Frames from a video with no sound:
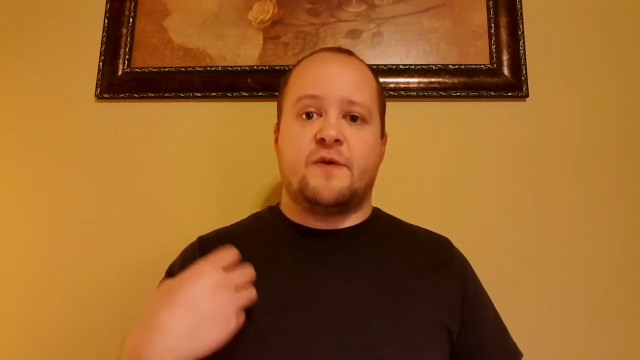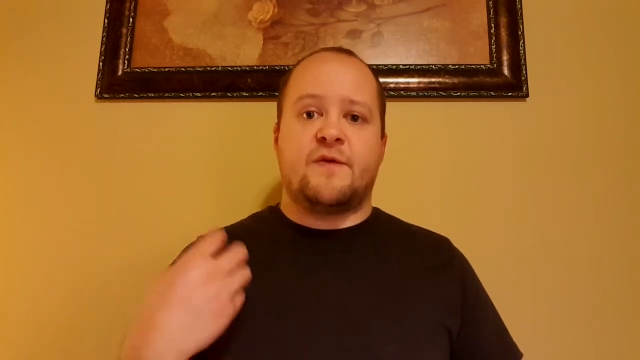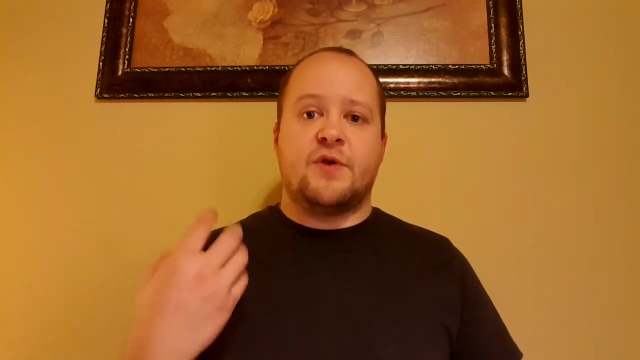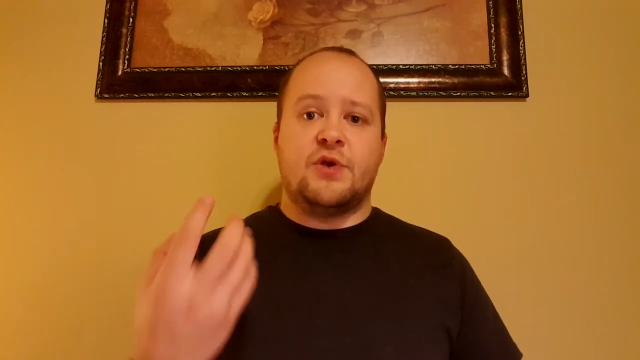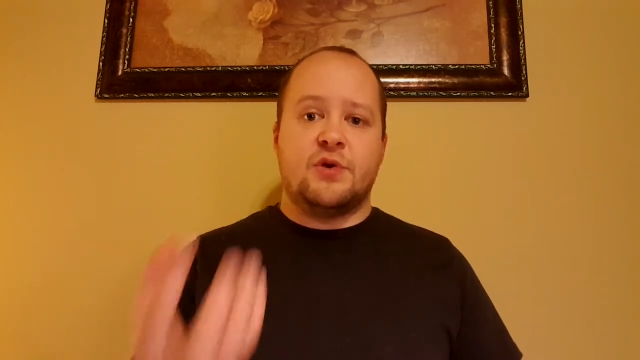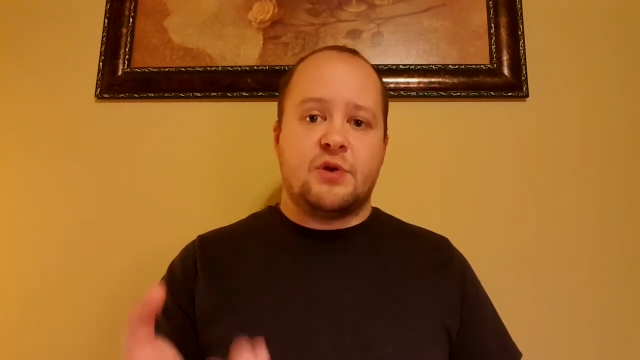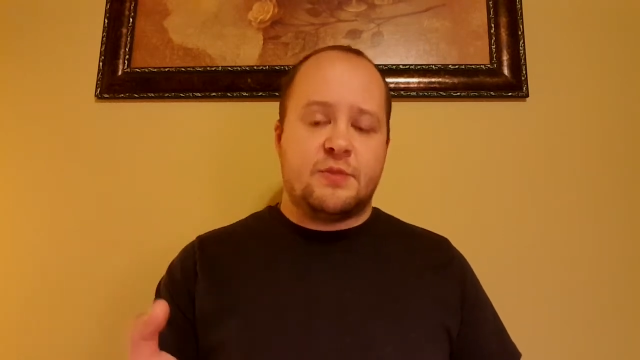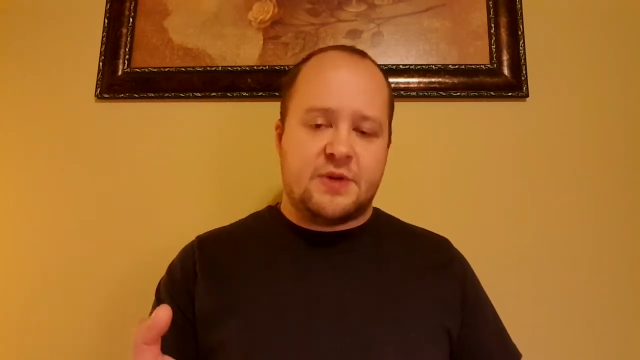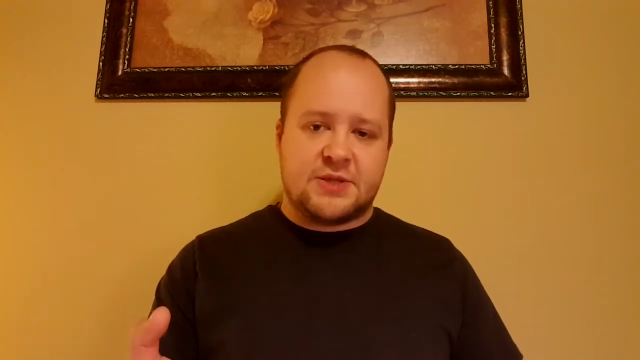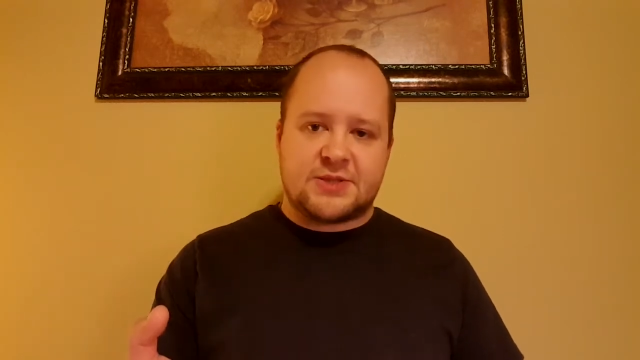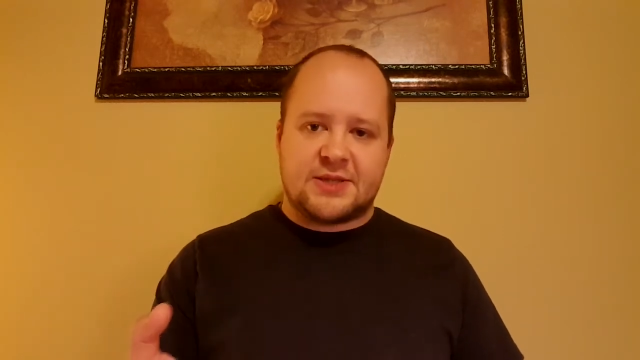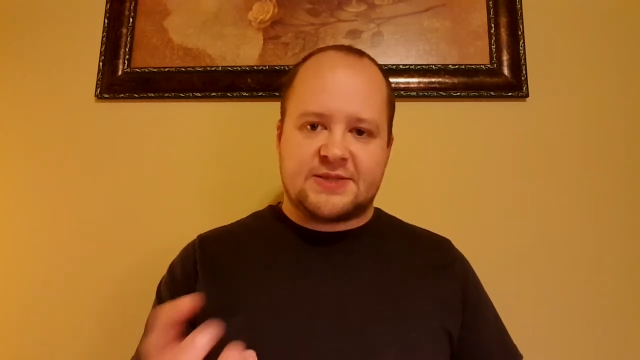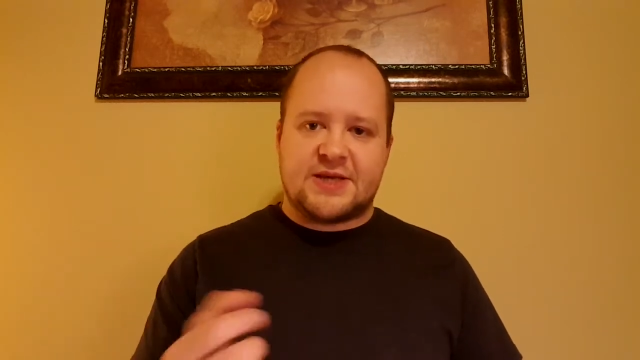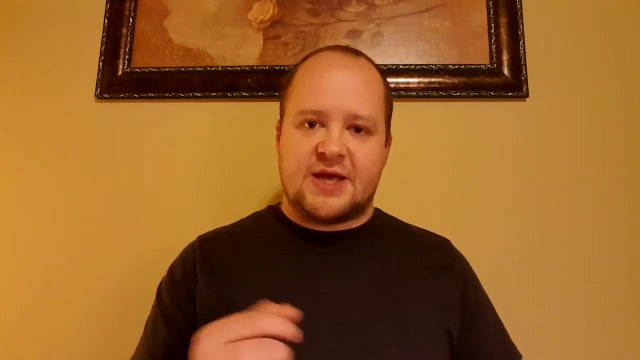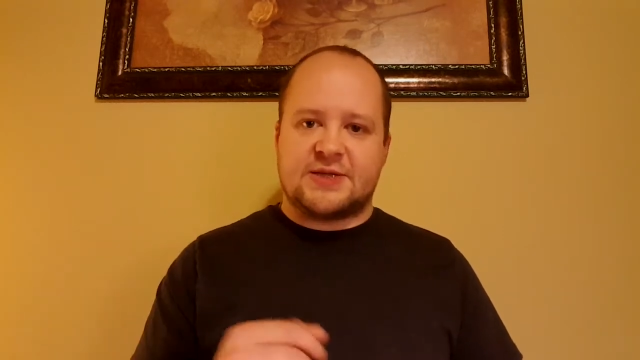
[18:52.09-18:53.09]
You want for you
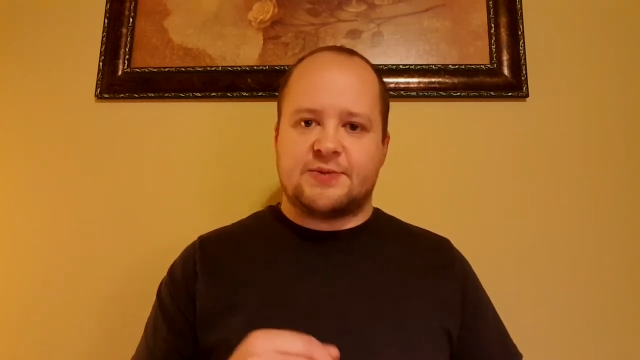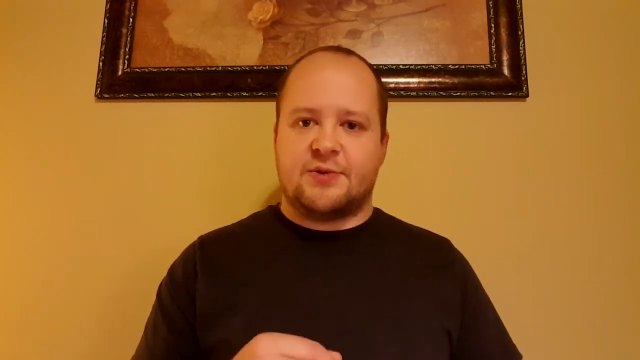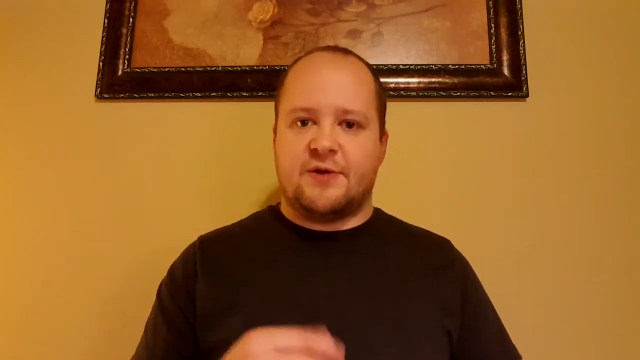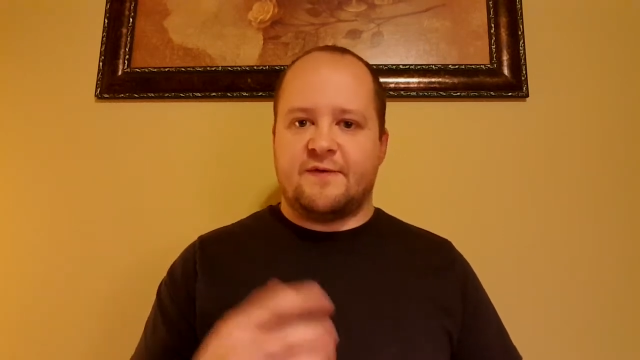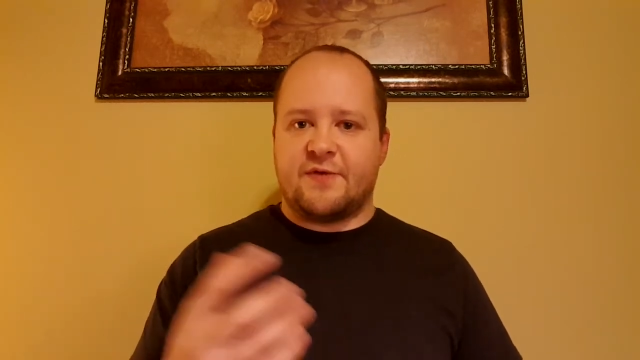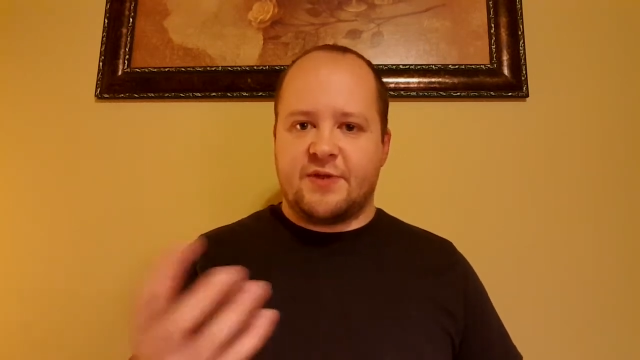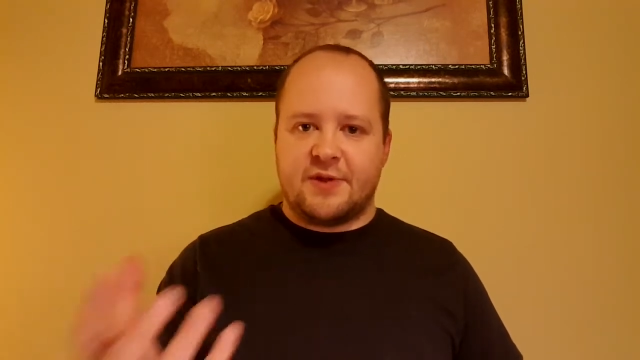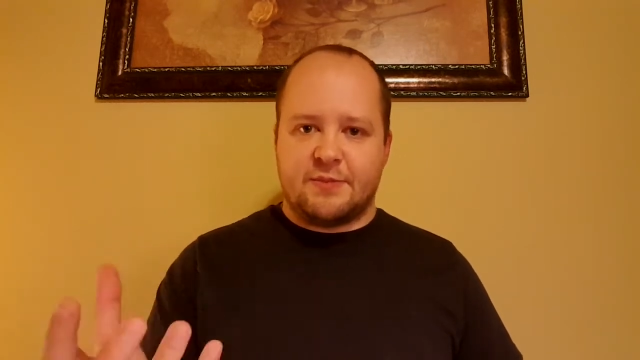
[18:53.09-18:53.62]
to be successful,